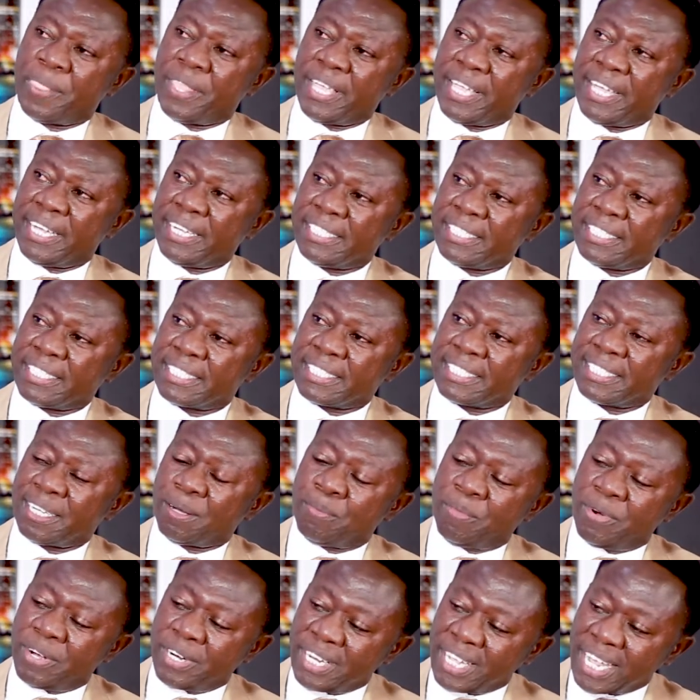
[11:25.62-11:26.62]
And the
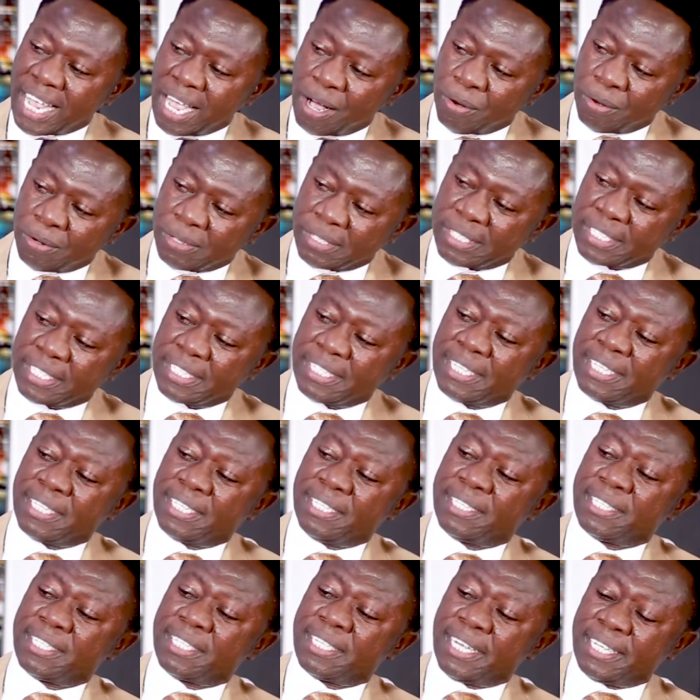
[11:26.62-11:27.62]
money I was
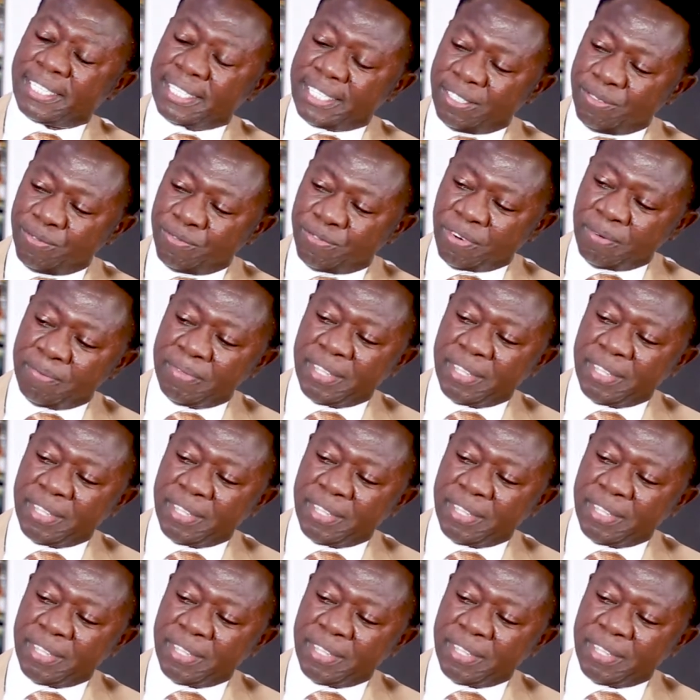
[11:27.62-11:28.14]
getting from